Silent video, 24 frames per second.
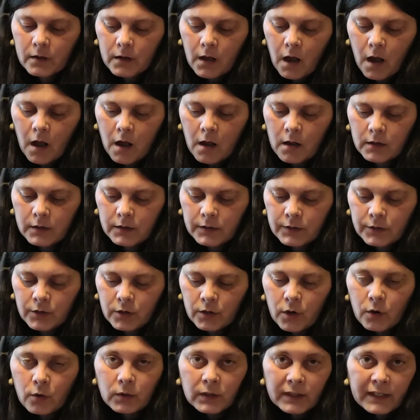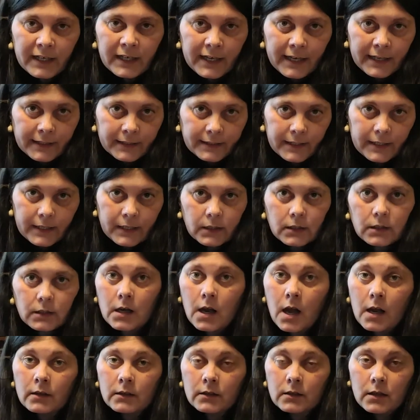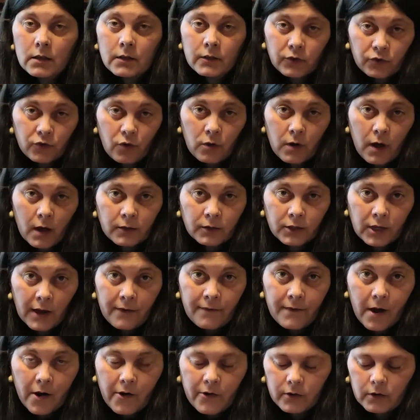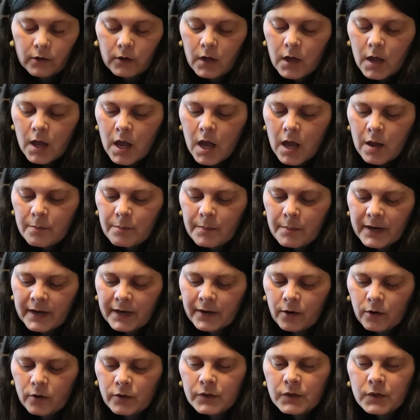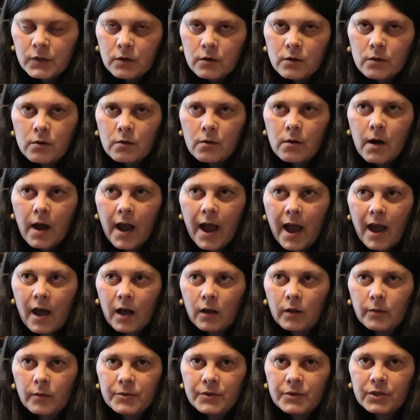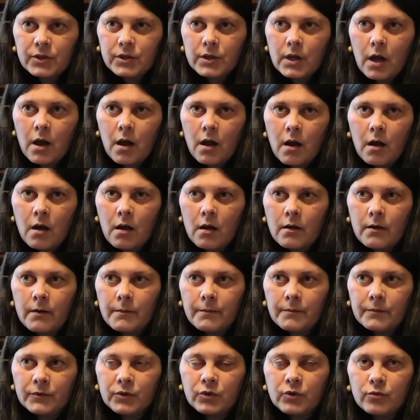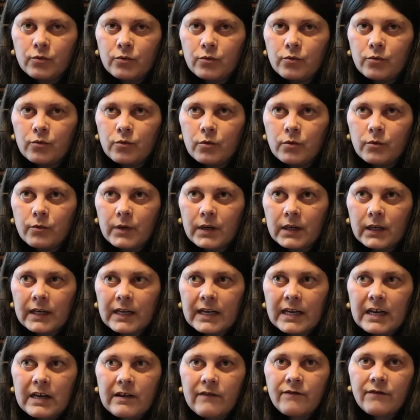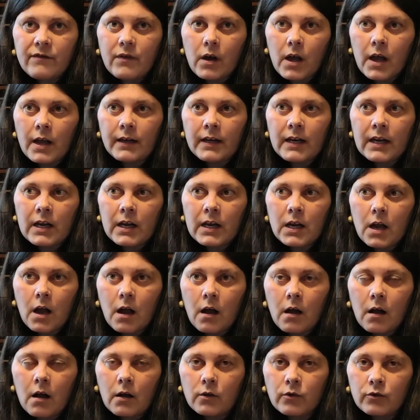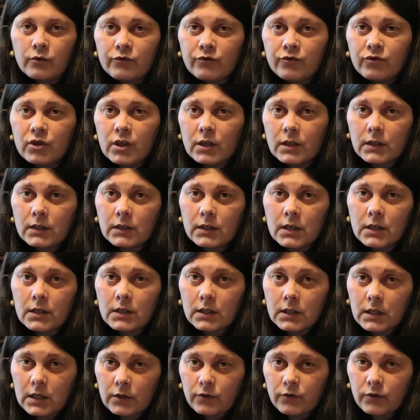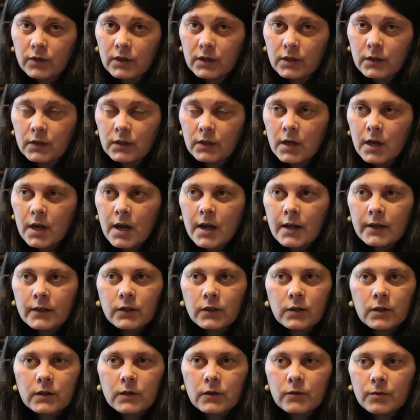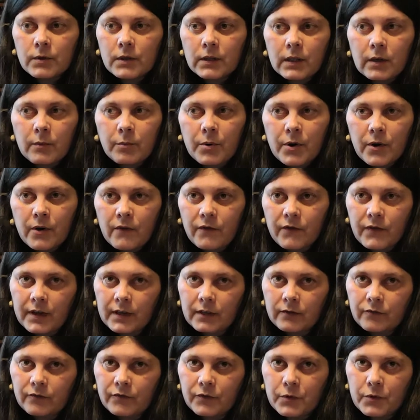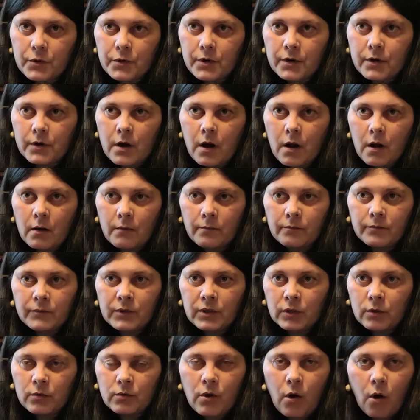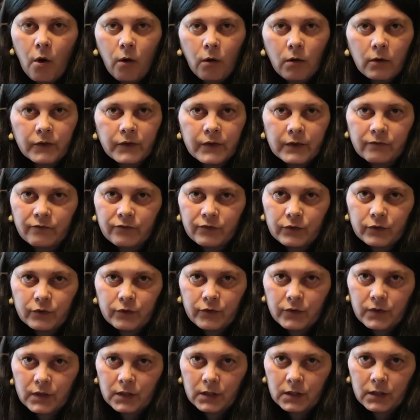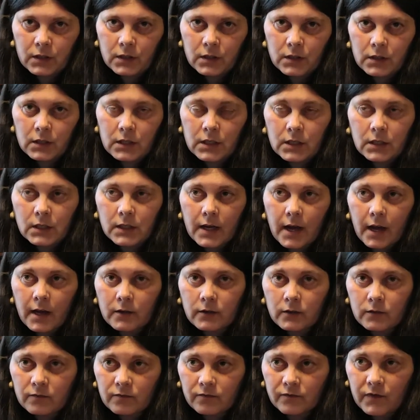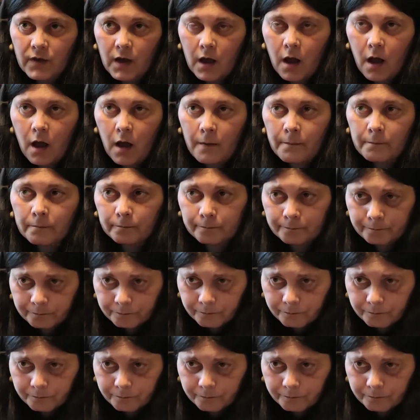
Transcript: uh, not only is it a strong antiviral, but it also helps um, to relieve any uh, congested sinuses. So it's really perfect for um, you know colds and flus and these kinds of um,